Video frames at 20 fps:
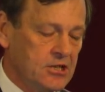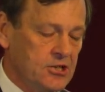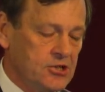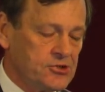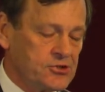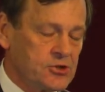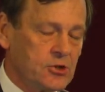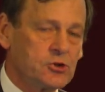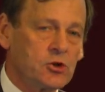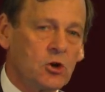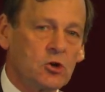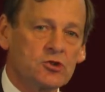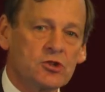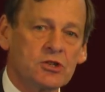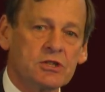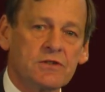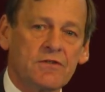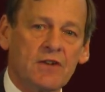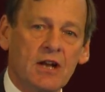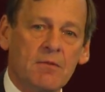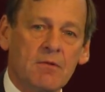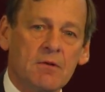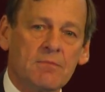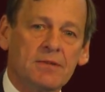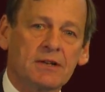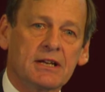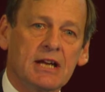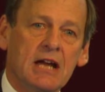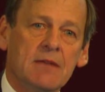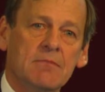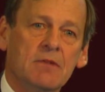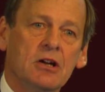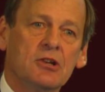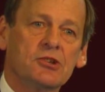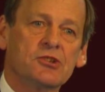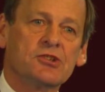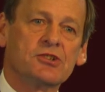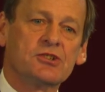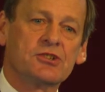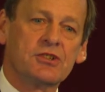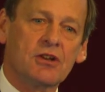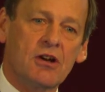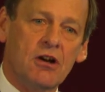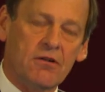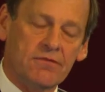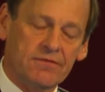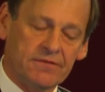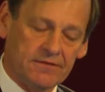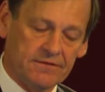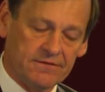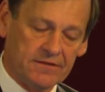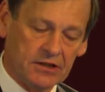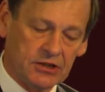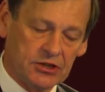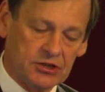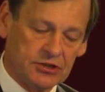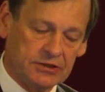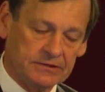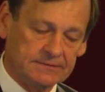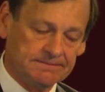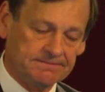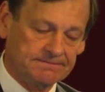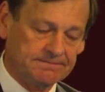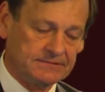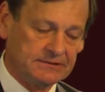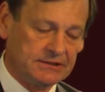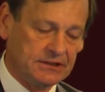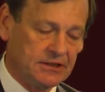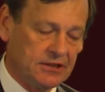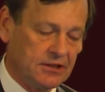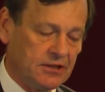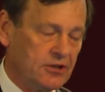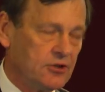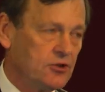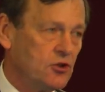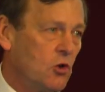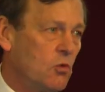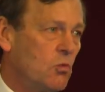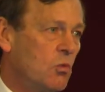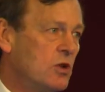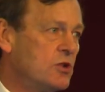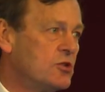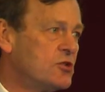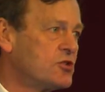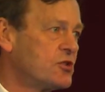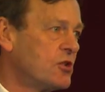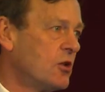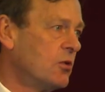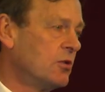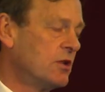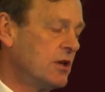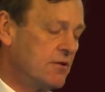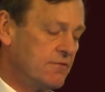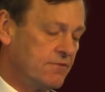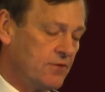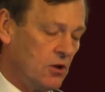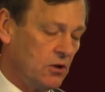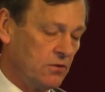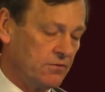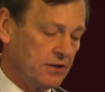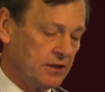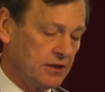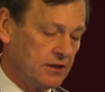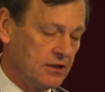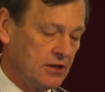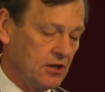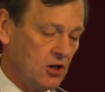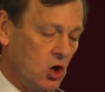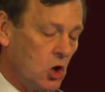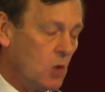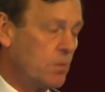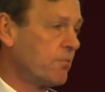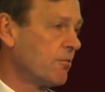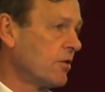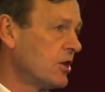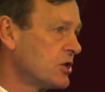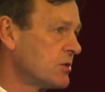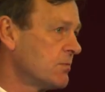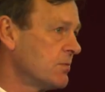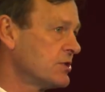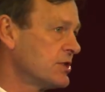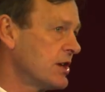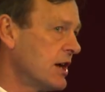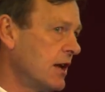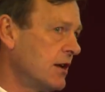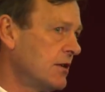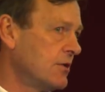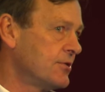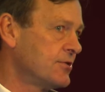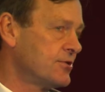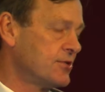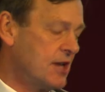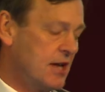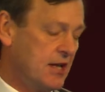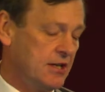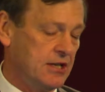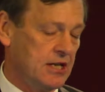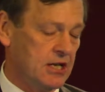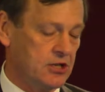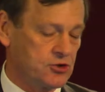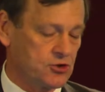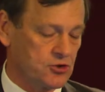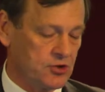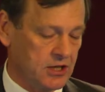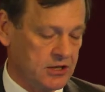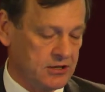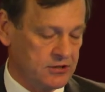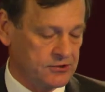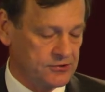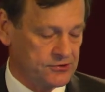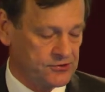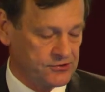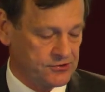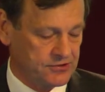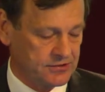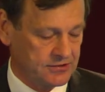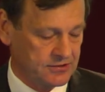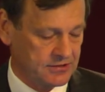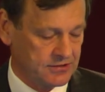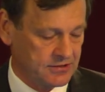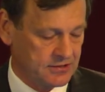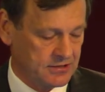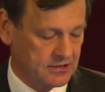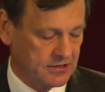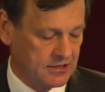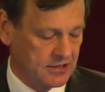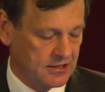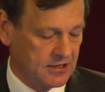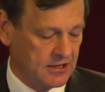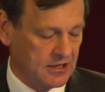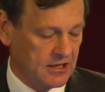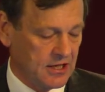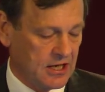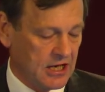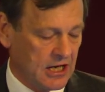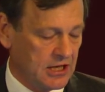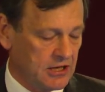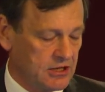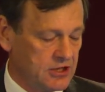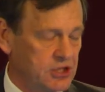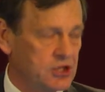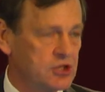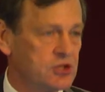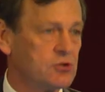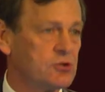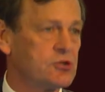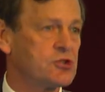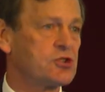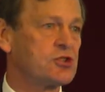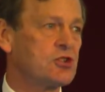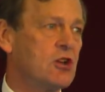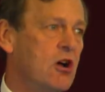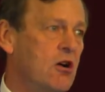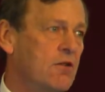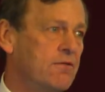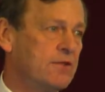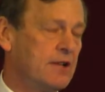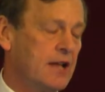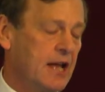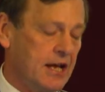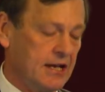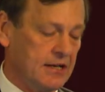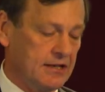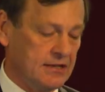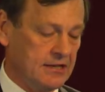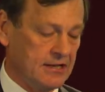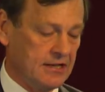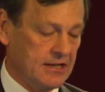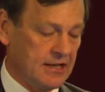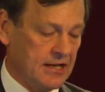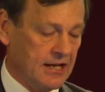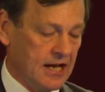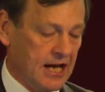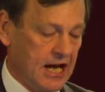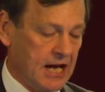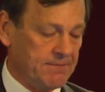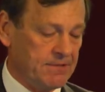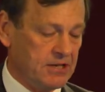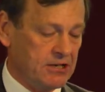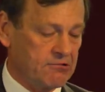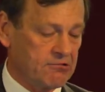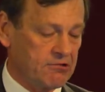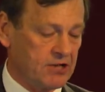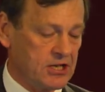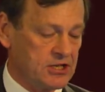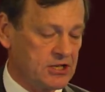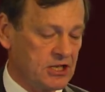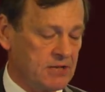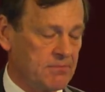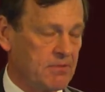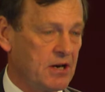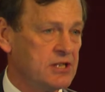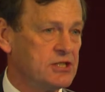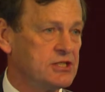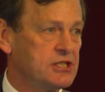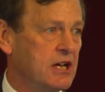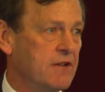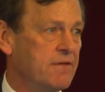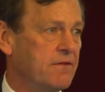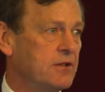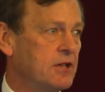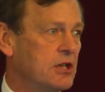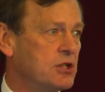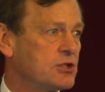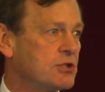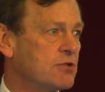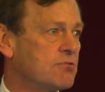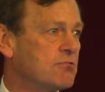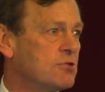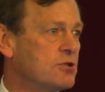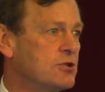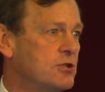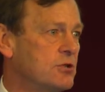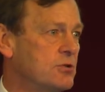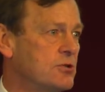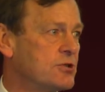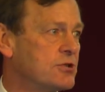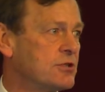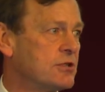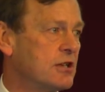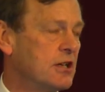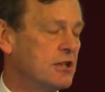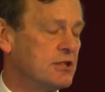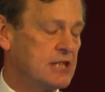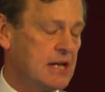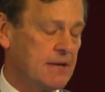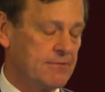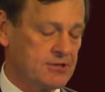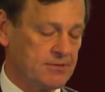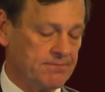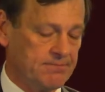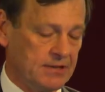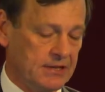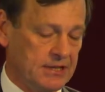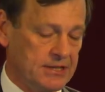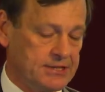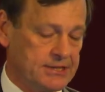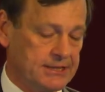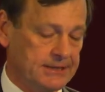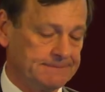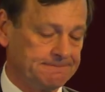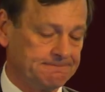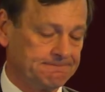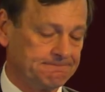So doctrine development became a staff function, not one solely involving operational battalions and their trainers. An additional staff layer had been created that by definition reduced adaptability.